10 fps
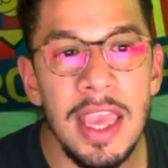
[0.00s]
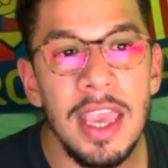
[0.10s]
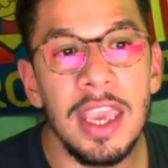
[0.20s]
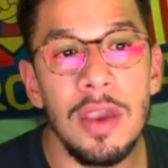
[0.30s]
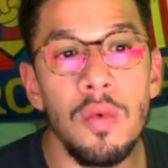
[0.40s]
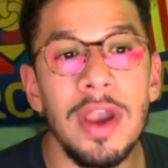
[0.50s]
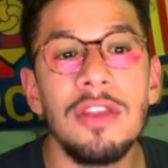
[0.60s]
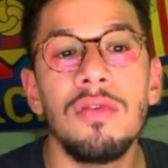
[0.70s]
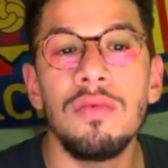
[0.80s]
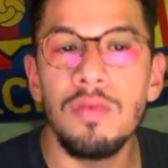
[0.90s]
He went
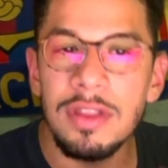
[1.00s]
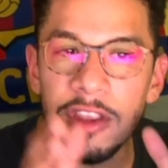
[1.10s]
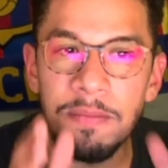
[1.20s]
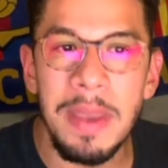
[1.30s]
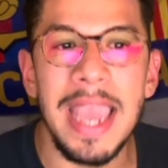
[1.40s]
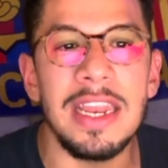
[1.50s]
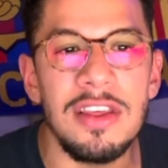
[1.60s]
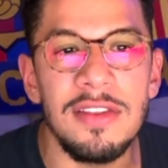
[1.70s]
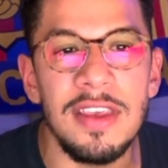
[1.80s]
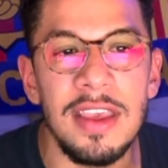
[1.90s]
to with the
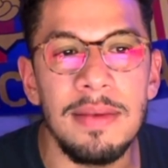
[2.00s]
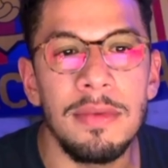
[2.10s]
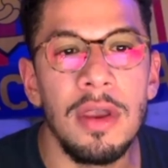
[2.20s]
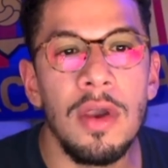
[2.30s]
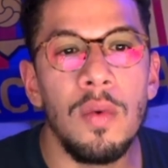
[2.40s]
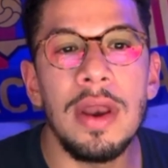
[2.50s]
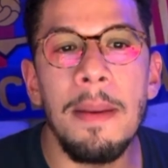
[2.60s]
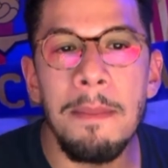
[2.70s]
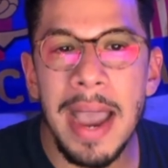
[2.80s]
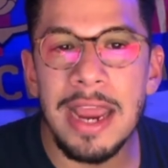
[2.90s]
Spanish team with a
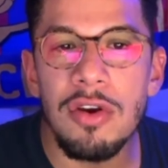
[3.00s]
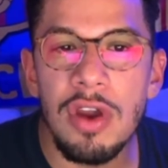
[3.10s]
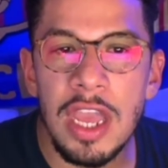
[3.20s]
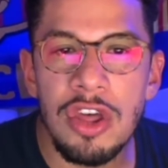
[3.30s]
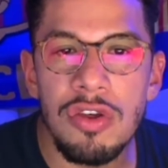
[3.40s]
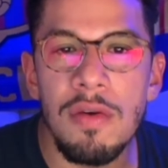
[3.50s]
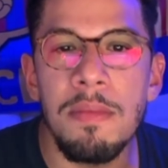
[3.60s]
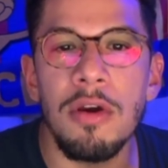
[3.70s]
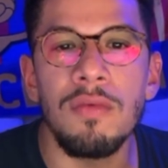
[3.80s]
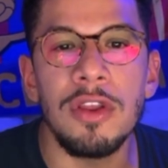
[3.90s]
minor issue
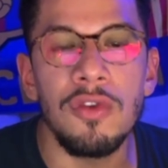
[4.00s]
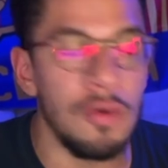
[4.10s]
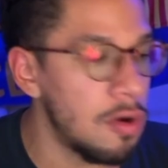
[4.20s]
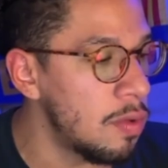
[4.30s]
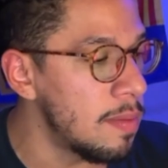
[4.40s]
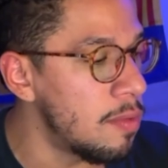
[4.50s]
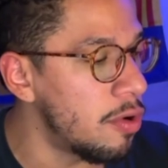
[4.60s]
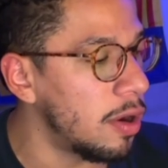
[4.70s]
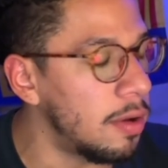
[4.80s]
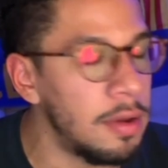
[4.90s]
but returned with
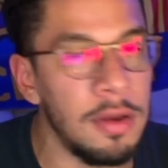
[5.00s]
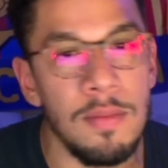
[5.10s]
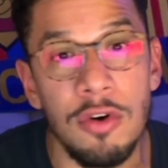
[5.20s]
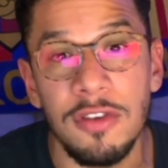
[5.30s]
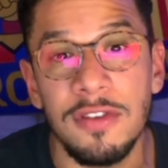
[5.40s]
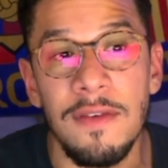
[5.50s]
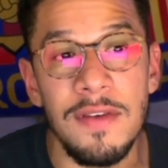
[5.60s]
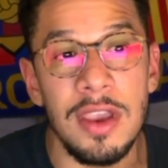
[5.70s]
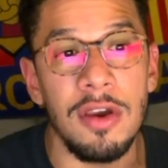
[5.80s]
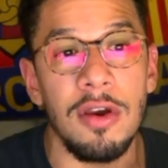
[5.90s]
more more
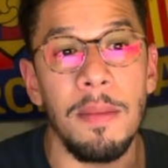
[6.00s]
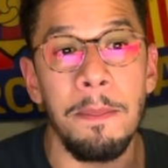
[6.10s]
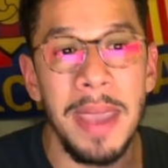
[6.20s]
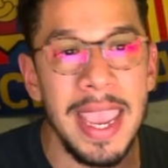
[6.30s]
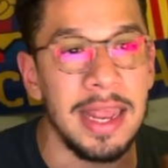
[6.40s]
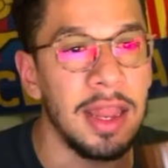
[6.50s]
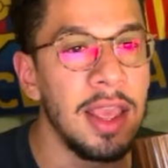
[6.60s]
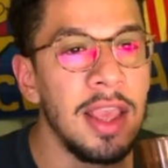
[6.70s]
severe pain.